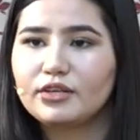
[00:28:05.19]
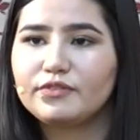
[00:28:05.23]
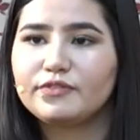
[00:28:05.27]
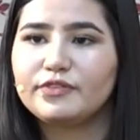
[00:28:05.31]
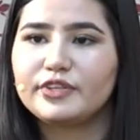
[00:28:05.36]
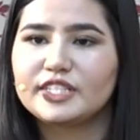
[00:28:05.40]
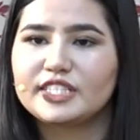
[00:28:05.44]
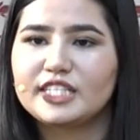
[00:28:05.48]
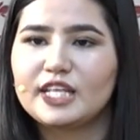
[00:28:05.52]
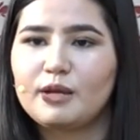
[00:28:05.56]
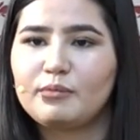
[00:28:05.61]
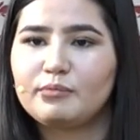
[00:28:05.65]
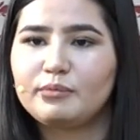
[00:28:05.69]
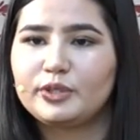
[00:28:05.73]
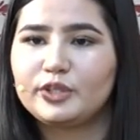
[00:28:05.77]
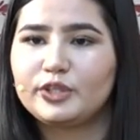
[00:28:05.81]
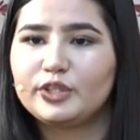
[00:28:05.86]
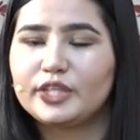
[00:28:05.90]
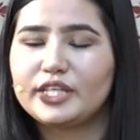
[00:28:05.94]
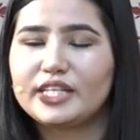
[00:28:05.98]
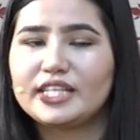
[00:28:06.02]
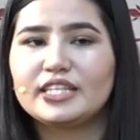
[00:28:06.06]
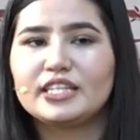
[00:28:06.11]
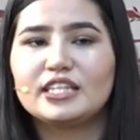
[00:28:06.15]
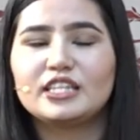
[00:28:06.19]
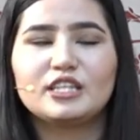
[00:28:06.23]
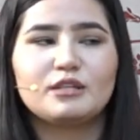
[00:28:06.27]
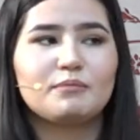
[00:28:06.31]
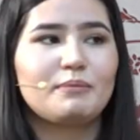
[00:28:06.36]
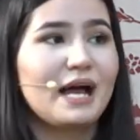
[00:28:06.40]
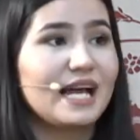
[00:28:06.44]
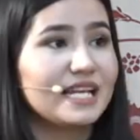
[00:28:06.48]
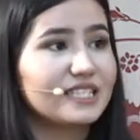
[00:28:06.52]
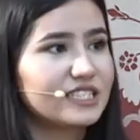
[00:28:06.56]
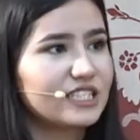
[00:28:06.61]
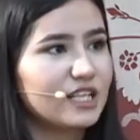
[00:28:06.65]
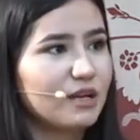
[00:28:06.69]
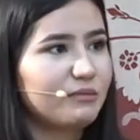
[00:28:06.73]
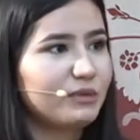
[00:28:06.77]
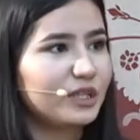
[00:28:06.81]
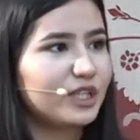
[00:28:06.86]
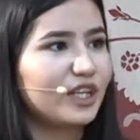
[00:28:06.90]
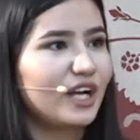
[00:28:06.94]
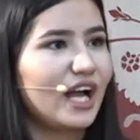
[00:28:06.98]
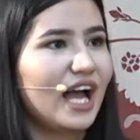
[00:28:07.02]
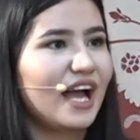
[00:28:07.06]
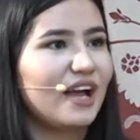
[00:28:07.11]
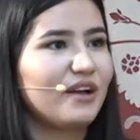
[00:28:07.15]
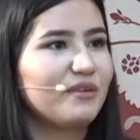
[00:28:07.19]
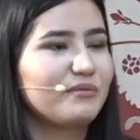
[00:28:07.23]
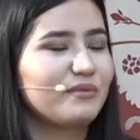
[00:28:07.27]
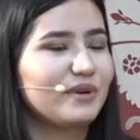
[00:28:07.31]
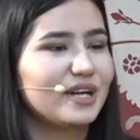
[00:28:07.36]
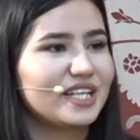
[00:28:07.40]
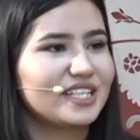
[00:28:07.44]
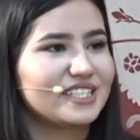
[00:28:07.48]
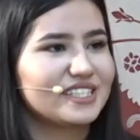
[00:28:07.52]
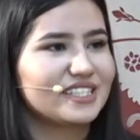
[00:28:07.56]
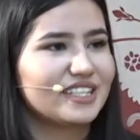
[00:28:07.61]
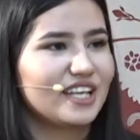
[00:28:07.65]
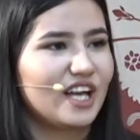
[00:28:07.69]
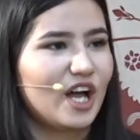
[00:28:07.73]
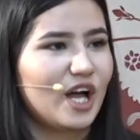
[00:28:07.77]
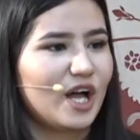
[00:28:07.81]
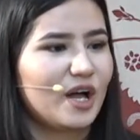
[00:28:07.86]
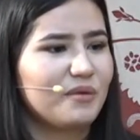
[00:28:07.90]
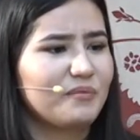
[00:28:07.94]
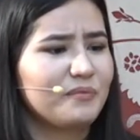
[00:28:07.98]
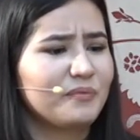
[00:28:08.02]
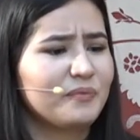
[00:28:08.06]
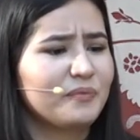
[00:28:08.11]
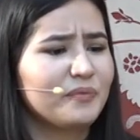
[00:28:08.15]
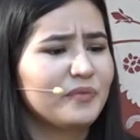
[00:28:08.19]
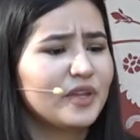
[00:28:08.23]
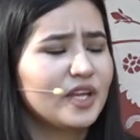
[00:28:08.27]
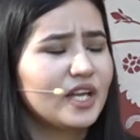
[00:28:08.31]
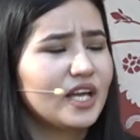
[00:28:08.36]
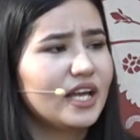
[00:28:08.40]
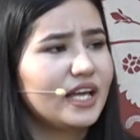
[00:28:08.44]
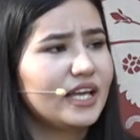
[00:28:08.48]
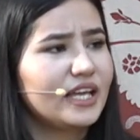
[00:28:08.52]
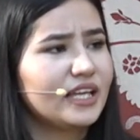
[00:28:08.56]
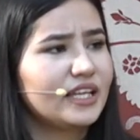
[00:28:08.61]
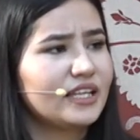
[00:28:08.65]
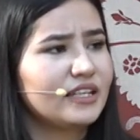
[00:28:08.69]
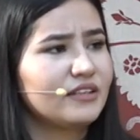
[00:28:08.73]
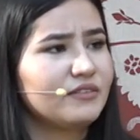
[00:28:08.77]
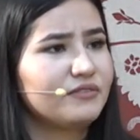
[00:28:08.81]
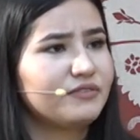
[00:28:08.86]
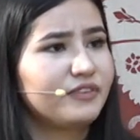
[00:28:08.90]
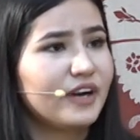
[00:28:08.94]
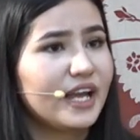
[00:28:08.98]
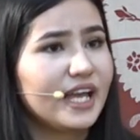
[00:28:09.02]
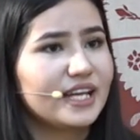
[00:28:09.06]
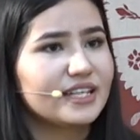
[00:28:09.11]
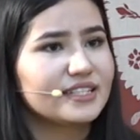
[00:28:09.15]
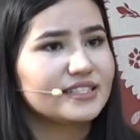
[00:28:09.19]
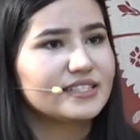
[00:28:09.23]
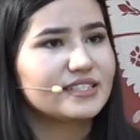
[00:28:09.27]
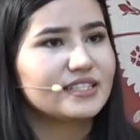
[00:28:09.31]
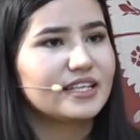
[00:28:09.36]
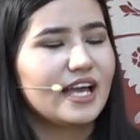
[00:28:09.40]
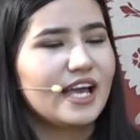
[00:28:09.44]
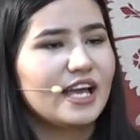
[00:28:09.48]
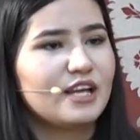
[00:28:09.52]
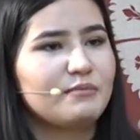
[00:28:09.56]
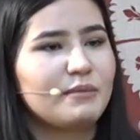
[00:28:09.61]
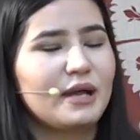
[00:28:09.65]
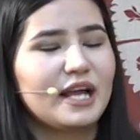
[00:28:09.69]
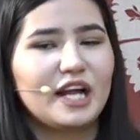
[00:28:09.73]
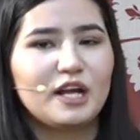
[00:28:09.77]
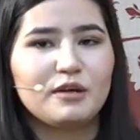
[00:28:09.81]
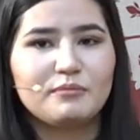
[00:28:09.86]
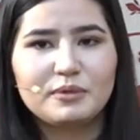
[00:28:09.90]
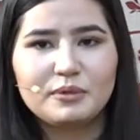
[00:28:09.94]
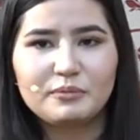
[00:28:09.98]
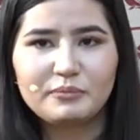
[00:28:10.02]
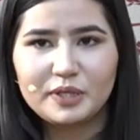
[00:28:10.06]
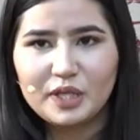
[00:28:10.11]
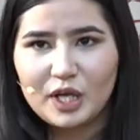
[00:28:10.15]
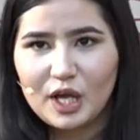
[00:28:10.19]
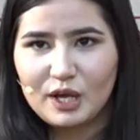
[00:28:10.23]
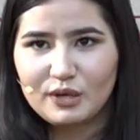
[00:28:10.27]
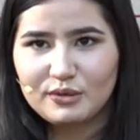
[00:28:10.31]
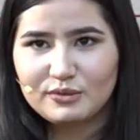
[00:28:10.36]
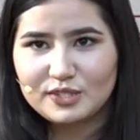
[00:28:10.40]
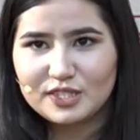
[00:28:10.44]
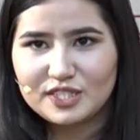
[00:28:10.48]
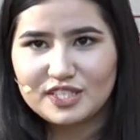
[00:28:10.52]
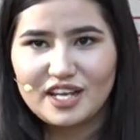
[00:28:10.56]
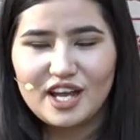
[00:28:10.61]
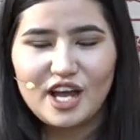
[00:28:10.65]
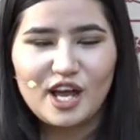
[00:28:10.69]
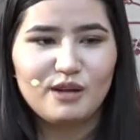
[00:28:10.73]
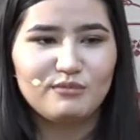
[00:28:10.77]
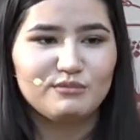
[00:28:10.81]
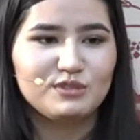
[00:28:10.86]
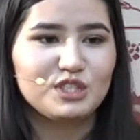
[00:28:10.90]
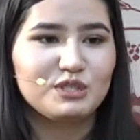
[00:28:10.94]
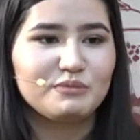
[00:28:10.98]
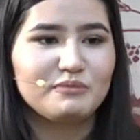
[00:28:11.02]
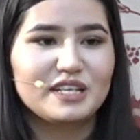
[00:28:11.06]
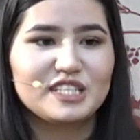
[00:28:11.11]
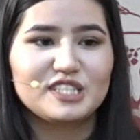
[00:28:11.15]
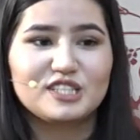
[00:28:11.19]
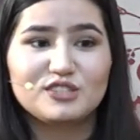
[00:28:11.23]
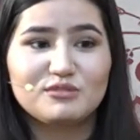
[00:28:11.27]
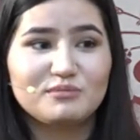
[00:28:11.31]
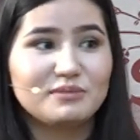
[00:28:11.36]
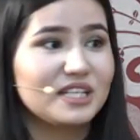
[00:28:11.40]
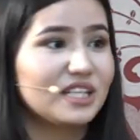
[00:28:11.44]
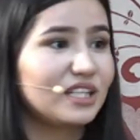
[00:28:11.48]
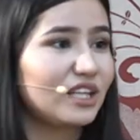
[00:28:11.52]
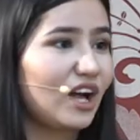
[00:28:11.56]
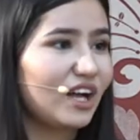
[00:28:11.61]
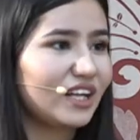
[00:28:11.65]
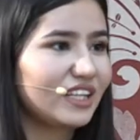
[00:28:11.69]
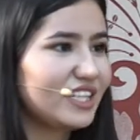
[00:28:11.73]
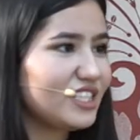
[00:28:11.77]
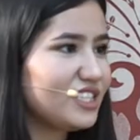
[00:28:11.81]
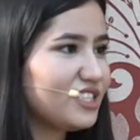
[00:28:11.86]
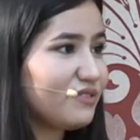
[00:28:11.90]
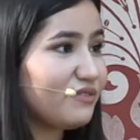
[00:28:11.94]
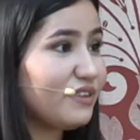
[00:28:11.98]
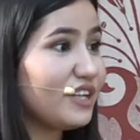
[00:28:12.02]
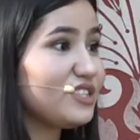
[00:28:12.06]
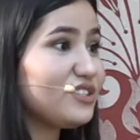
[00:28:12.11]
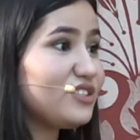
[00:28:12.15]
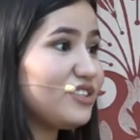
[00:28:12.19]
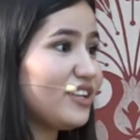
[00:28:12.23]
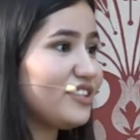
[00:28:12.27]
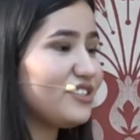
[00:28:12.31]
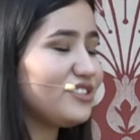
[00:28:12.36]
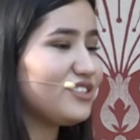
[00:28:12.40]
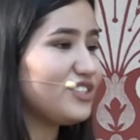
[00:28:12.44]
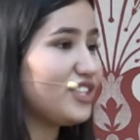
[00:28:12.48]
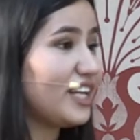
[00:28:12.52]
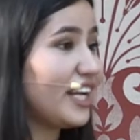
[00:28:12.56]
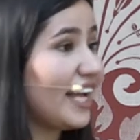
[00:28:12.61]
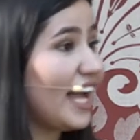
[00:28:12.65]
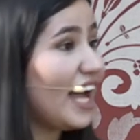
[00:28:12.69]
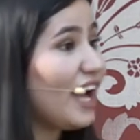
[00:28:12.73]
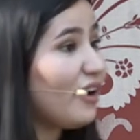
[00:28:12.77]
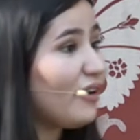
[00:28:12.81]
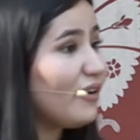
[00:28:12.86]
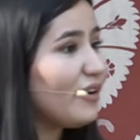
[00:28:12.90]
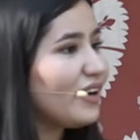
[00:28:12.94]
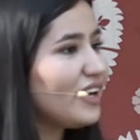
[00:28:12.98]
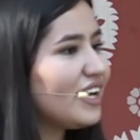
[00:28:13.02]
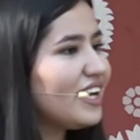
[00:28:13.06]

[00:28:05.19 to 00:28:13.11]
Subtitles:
For example, in the past summer, I was in France, and my Airbnb host, she messaged me a long list of restaurants to check out.